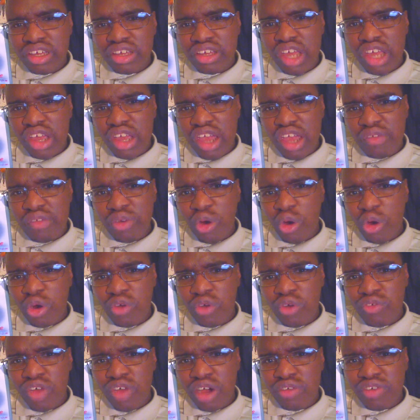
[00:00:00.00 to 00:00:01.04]
You ever heard
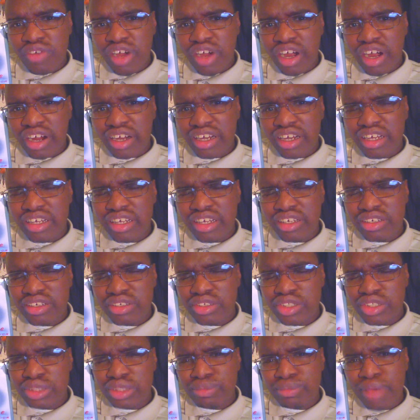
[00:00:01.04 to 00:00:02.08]
of
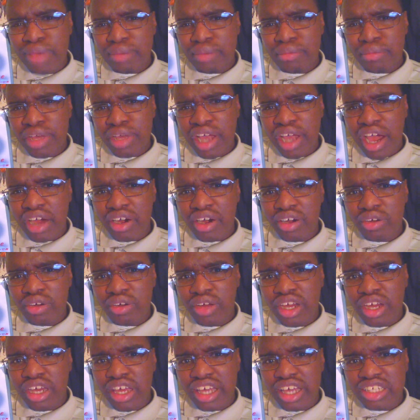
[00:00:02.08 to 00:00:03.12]
Spec Miata
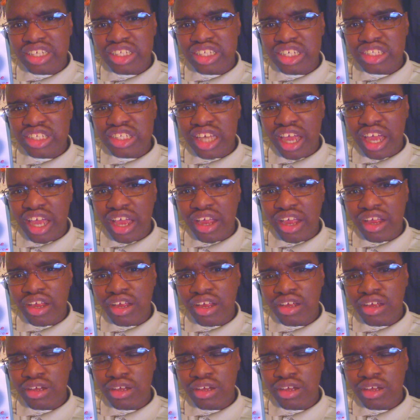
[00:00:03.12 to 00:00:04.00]
in the SCCA?